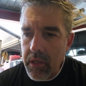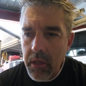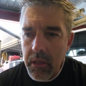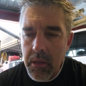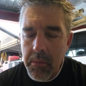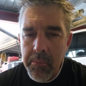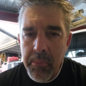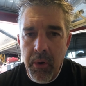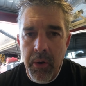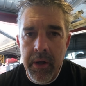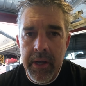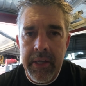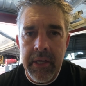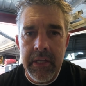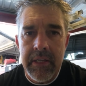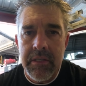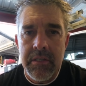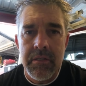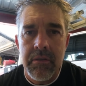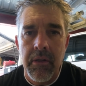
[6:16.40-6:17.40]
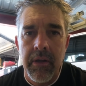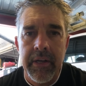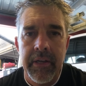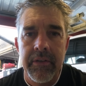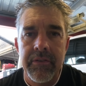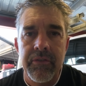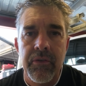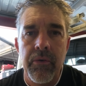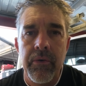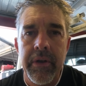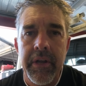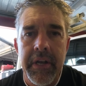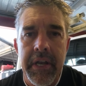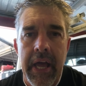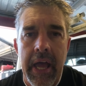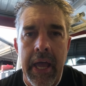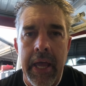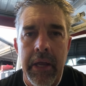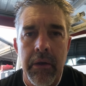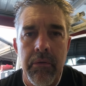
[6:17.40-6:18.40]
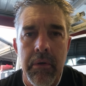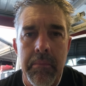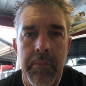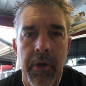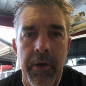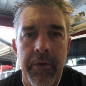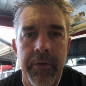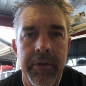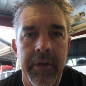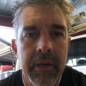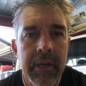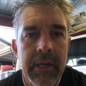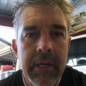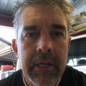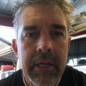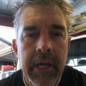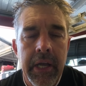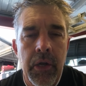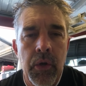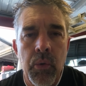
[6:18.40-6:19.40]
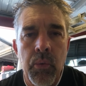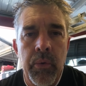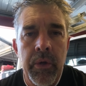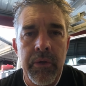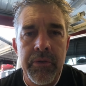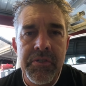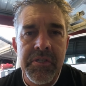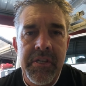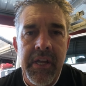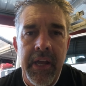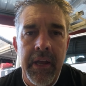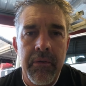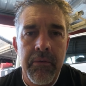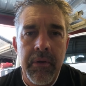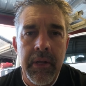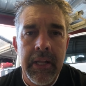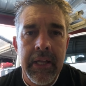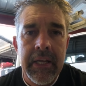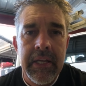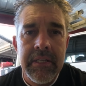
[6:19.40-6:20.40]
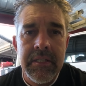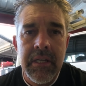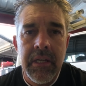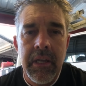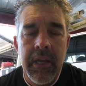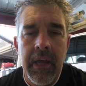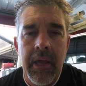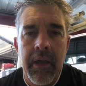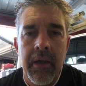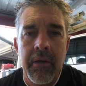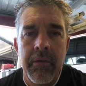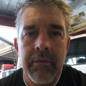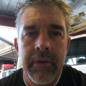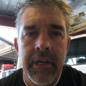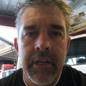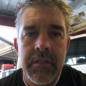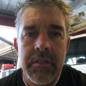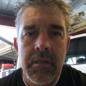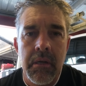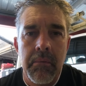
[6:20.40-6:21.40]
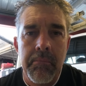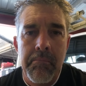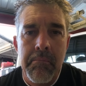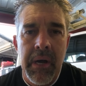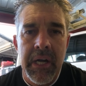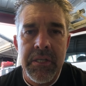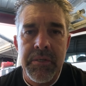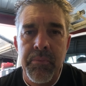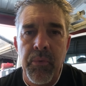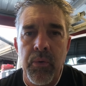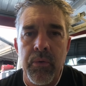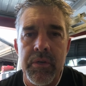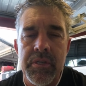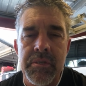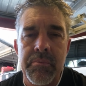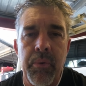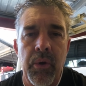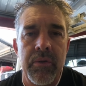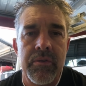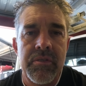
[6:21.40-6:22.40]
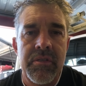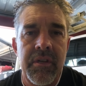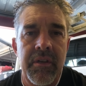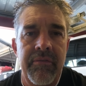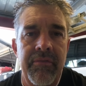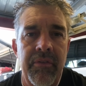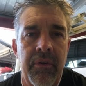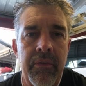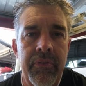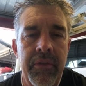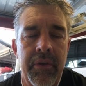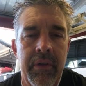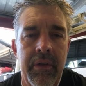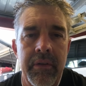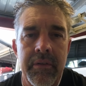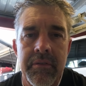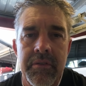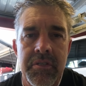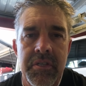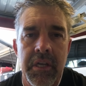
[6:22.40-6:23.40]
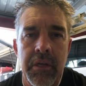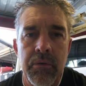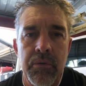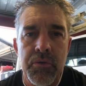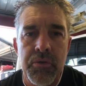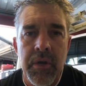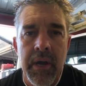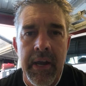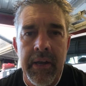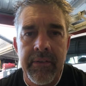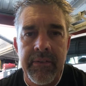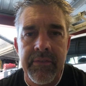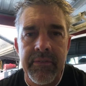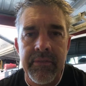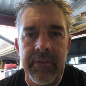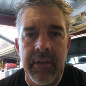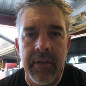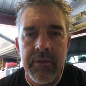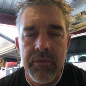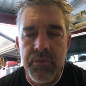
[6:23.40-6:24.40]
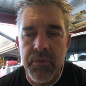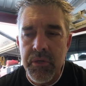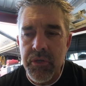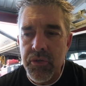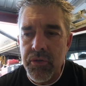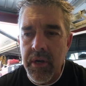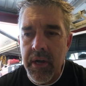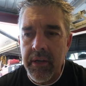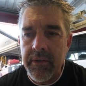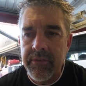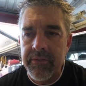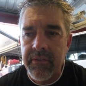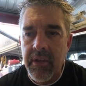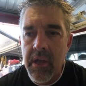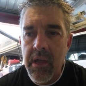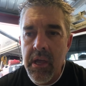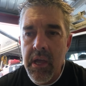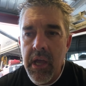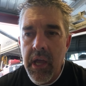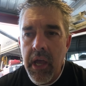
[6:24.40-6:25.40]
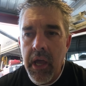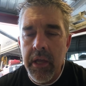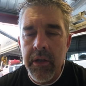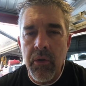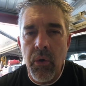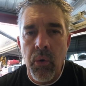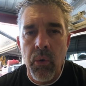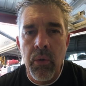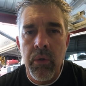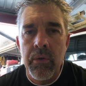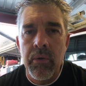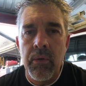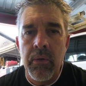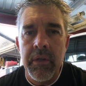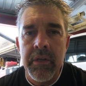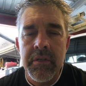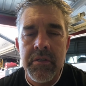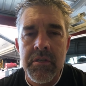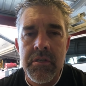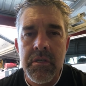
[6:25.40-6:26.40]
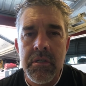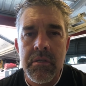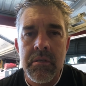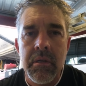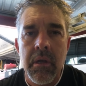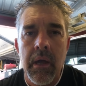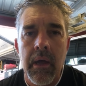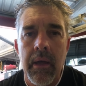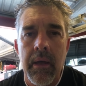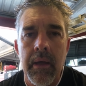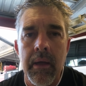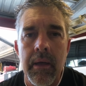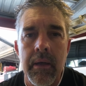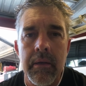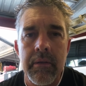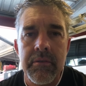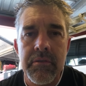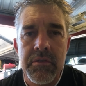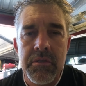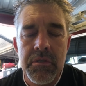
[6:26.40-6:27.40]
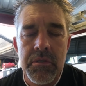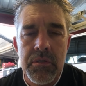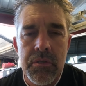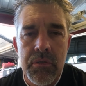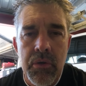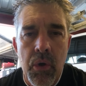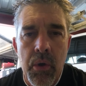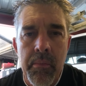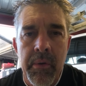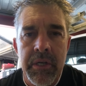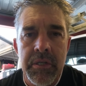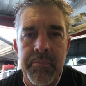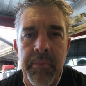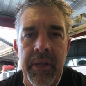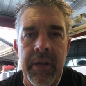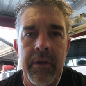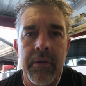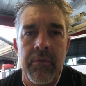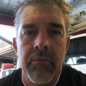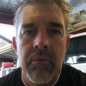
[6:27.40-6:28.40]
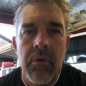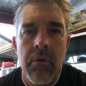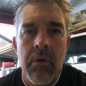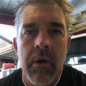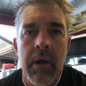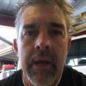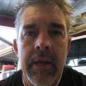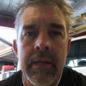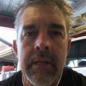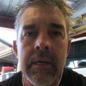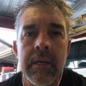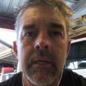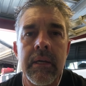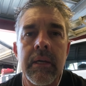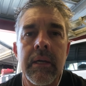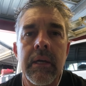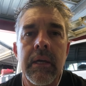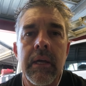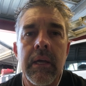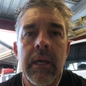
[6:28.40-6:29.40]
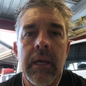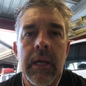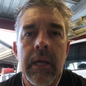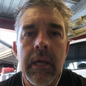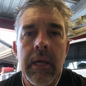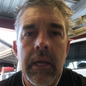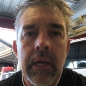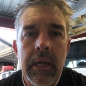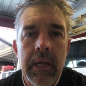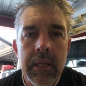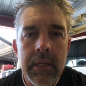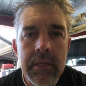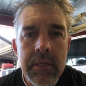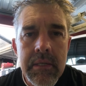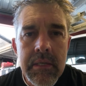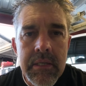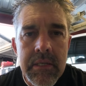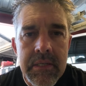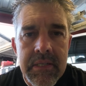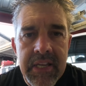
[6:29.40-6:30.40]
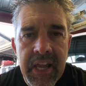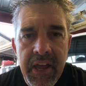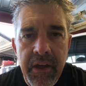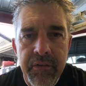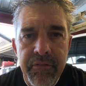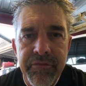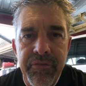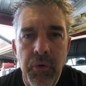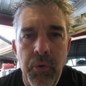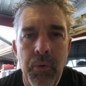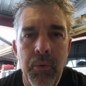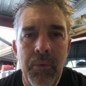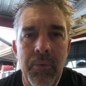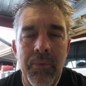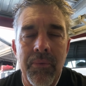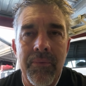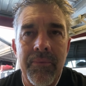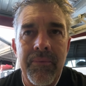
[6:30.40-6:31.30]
The bike, it's like it's gone into angry mode. It'll wheel stand really easy now. It's a much more responsive on the single tracks and twin tracks, and all in all is just so much better to ride. Downfall.